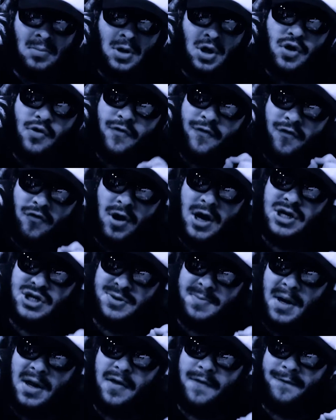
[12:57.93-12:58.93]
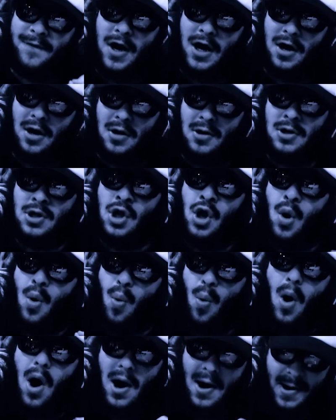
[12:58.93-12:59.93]
You fringe motherfuckers
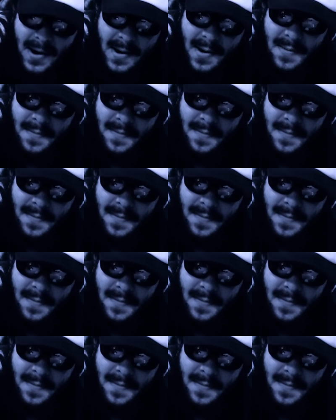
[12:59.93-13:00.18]
won.